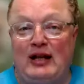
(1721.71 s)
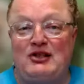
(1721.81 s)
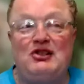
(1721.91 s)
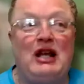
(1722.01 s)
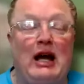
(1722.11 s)

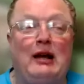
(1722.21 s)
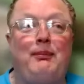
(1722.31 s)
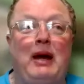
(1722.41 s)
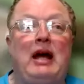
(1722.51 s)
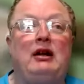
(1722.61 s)
That's
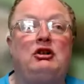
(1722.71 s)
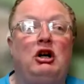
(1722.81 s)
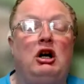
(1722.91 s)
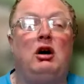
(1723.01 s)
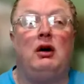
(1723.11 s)
not a
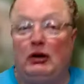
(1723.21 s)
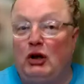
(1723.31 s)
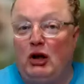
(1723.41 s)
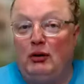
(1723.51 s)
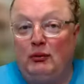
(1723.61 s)
bad call.
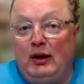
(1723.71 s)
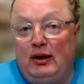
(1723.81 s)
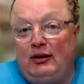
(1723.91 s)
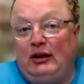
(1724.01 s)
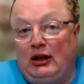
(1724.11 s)
Along
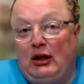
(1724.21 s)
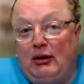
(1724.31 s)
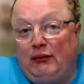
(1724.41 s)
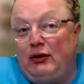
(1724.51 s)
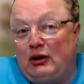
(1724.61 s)
with,
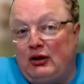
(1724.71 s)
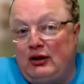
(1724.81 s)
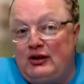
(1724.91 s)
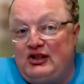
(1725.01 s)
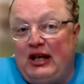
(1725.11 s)
if you're
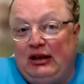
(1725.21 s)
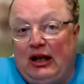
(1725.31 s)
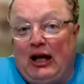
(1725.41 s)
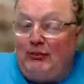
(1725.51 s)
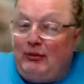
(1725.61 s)
going to
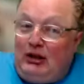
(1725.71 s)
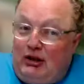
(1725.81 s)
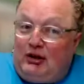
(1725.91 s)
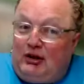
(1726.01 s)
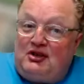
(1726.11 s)
say lime,
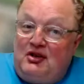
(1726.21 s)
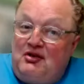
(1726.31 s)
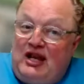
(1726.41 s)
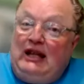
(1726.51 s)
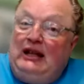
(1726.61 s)
then you can
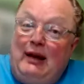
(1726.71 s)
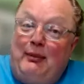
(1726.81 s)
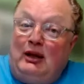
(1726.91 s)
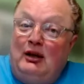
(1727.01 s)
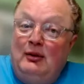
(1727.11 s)
also say
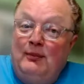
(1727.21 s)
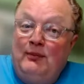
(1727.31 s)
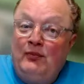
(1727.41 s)
lemon.